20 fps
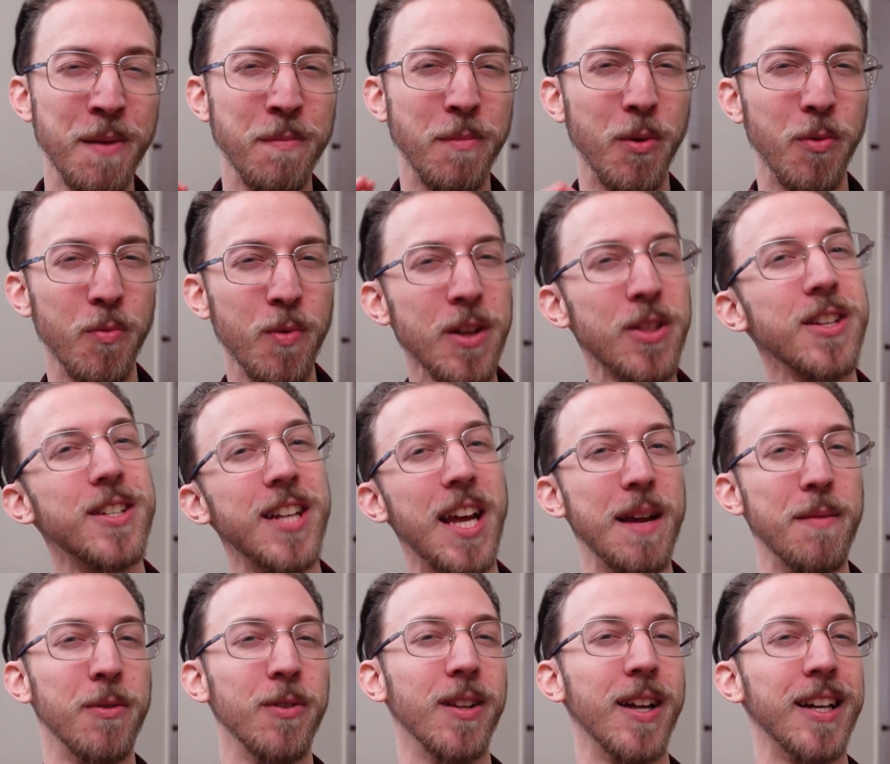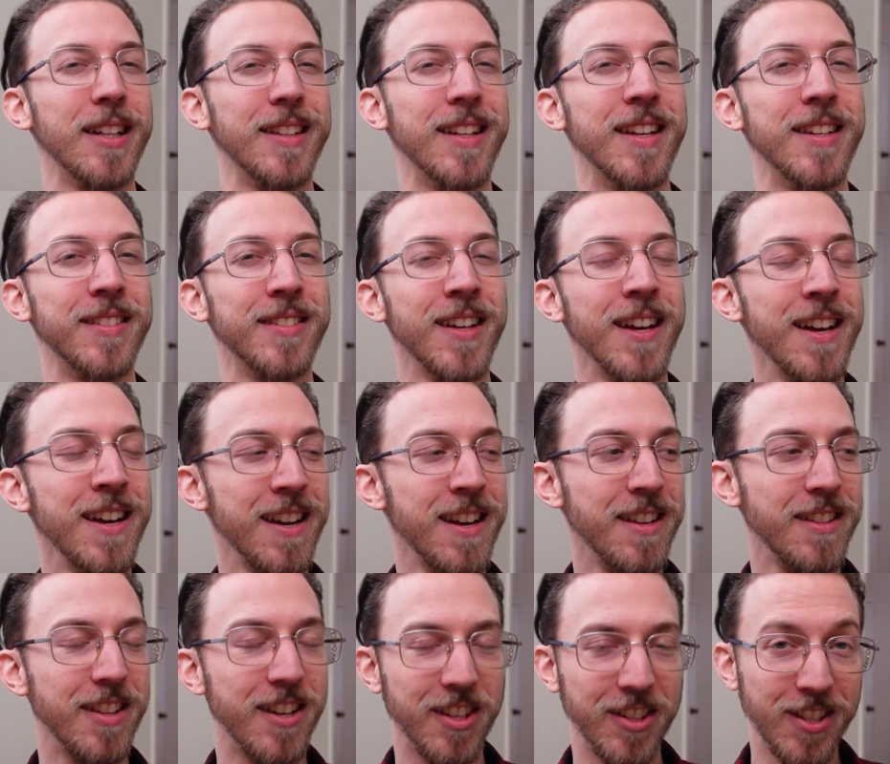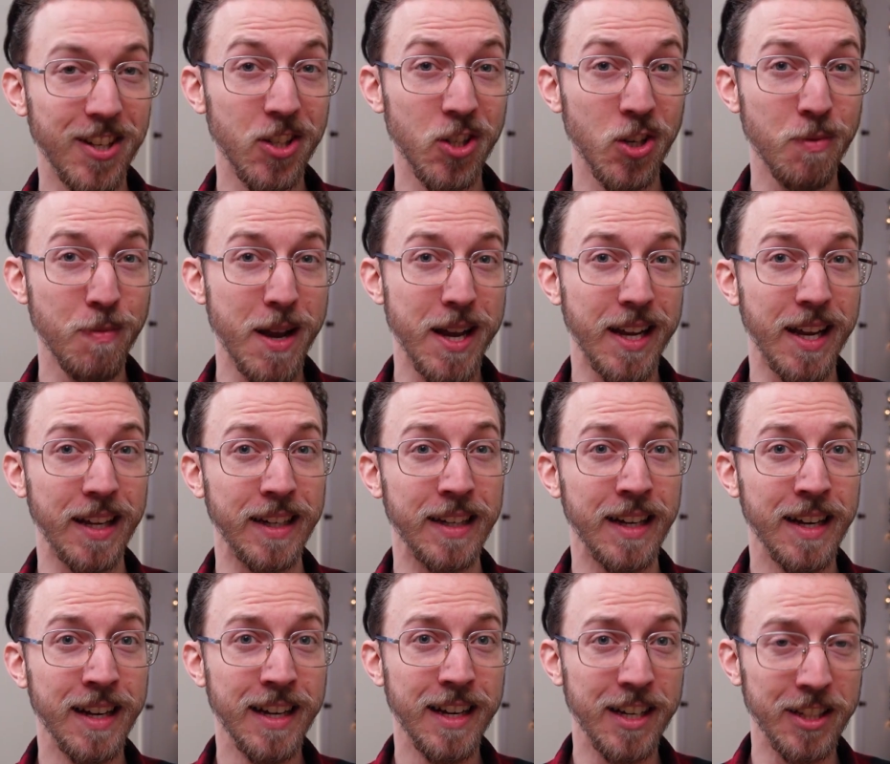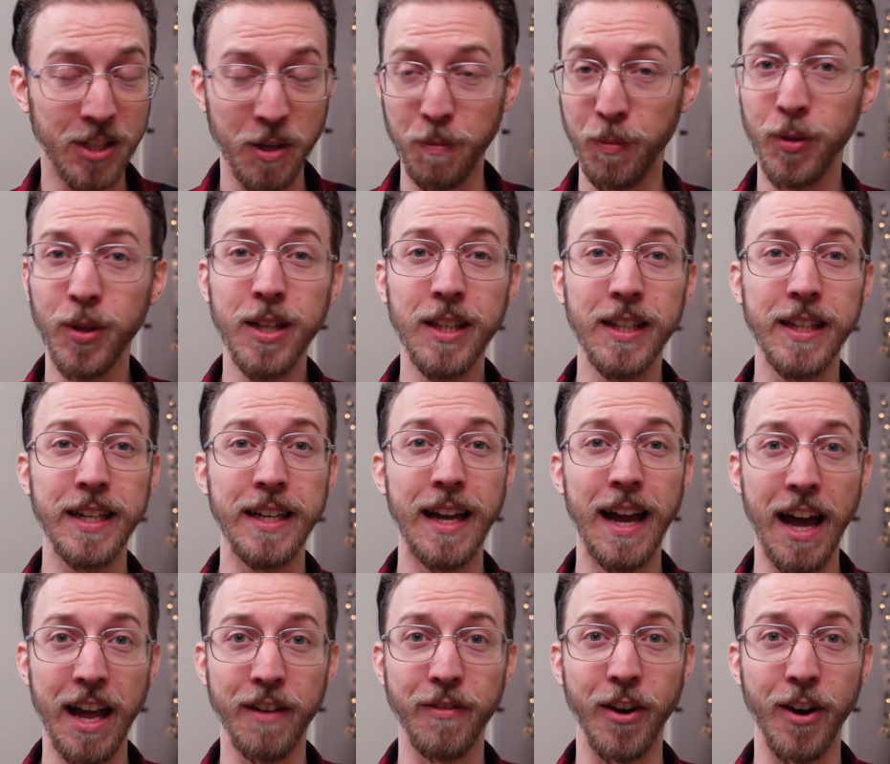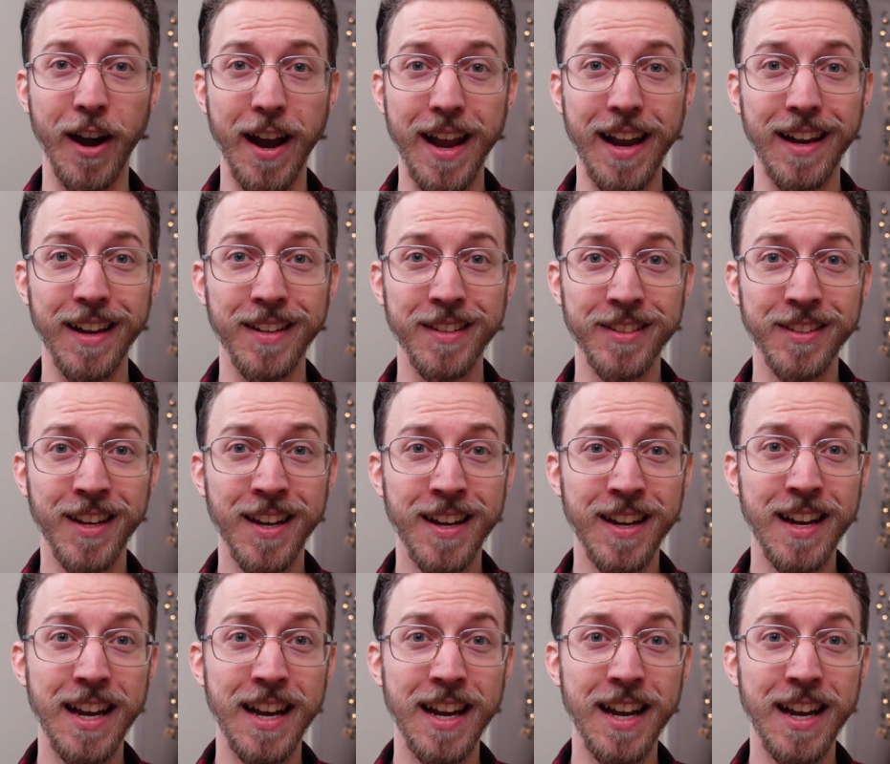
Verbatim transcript: But with a table like this, the decision making is completely out of our hands.